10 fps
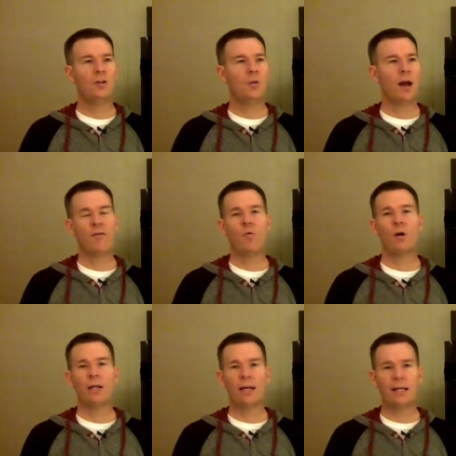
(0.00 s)
to
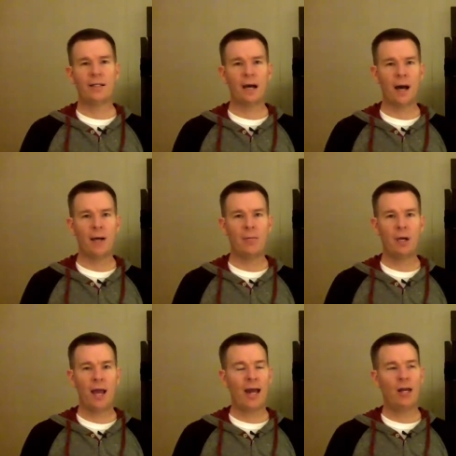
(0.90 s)
everyone at any time,
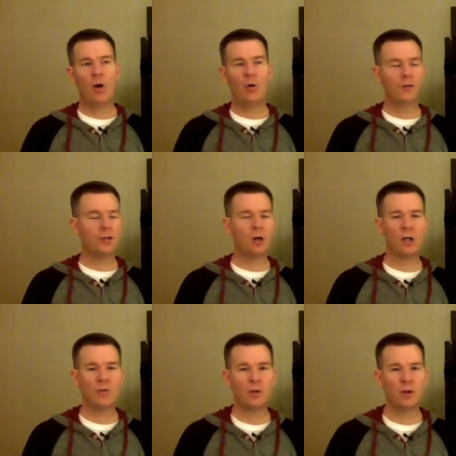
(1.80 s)
and it holds the
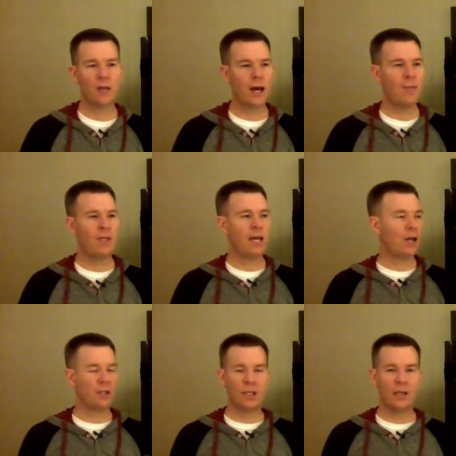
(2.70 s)
charge for a long time, and
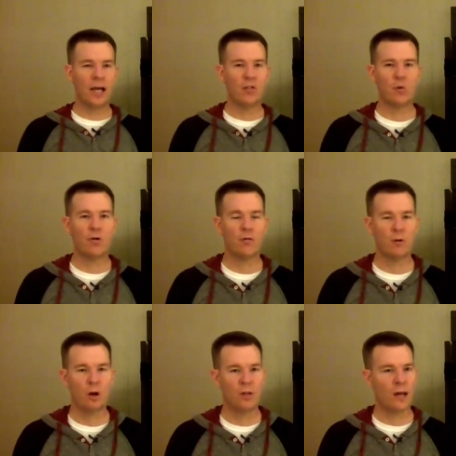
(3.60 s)
the LED lights work
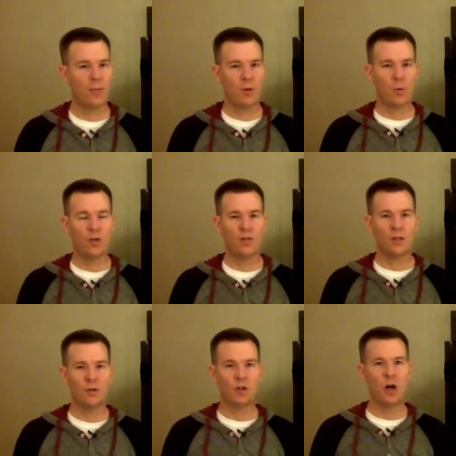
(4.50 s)
for a long time on one
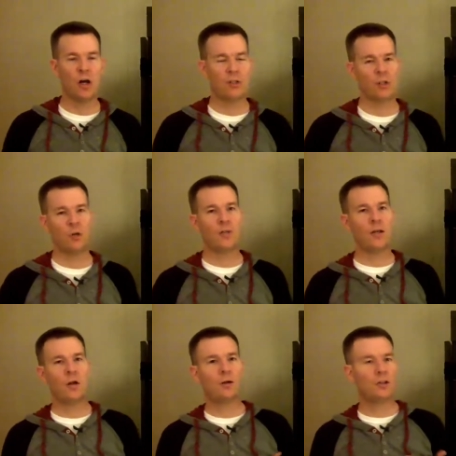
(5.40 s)
single charge and don't
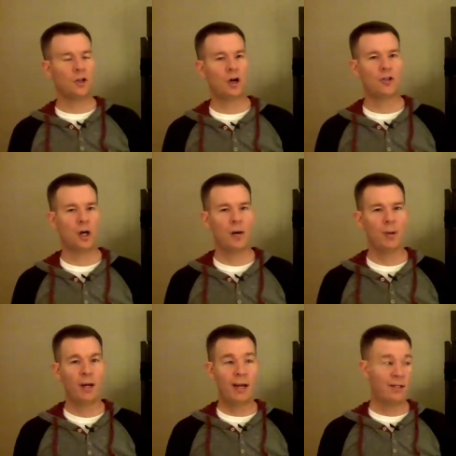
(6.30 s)
take long to charge
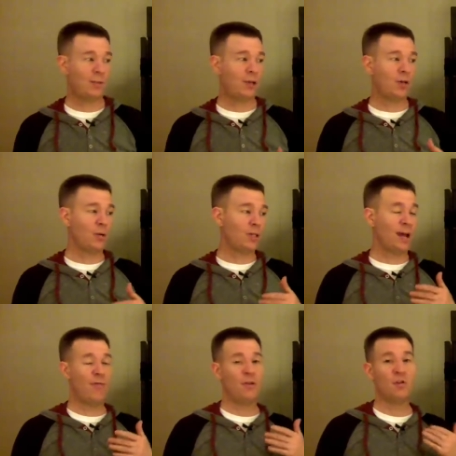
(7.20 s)
up, and some of the other ones
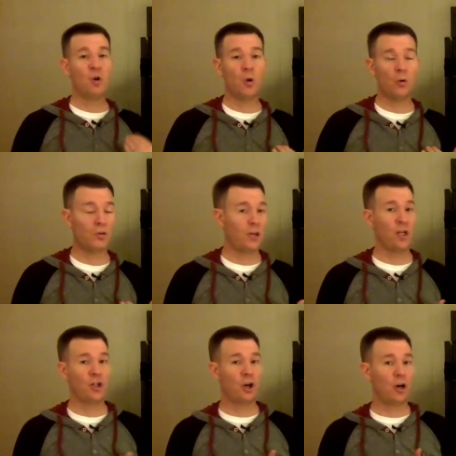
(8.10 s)
have the solar so
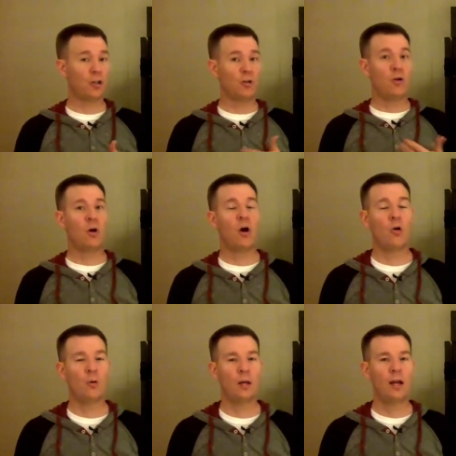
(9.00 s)
they can charge on their
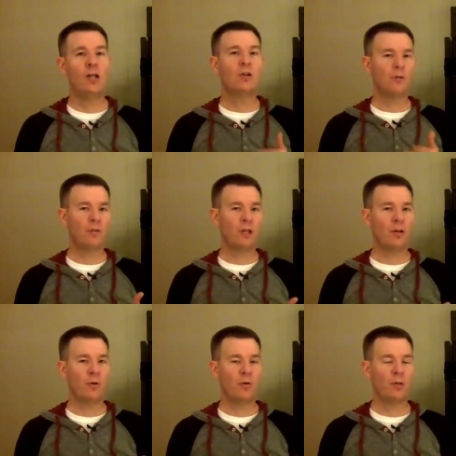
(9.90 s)
own. Look for the
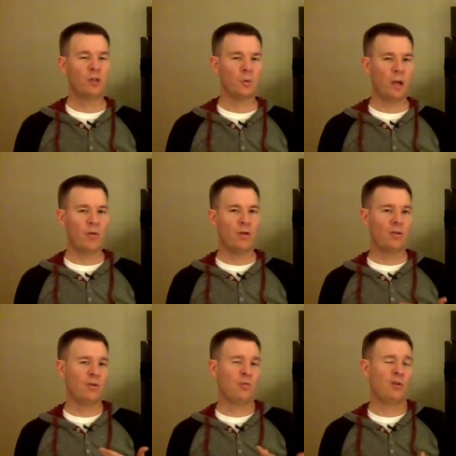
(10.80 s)
interview with this one. I think
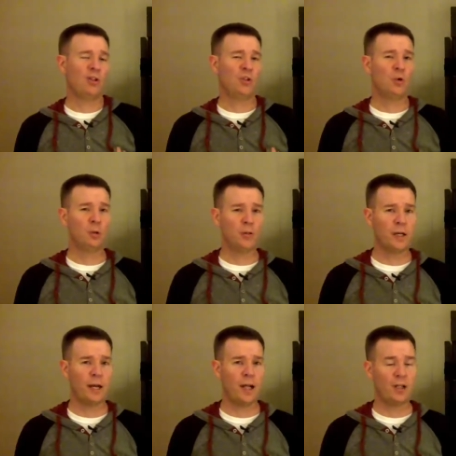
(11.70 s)
this is a really just cool
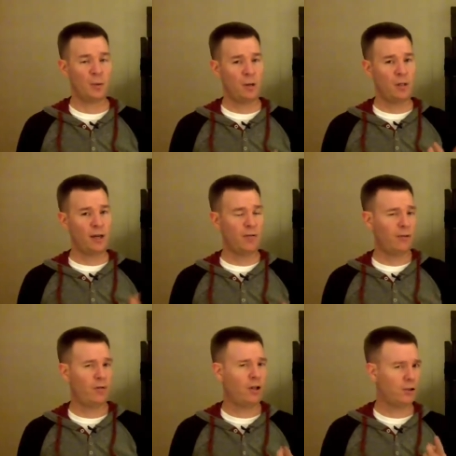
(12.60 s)
technology, but it
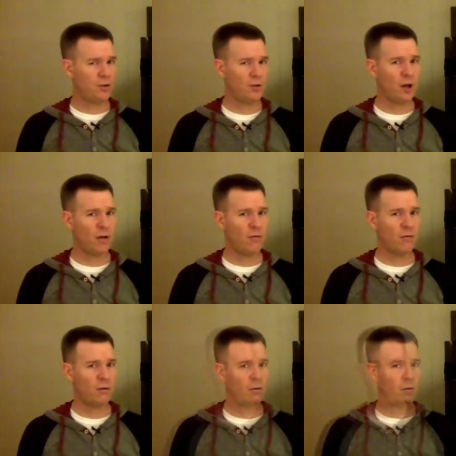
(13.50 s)
definitely fell under stuff.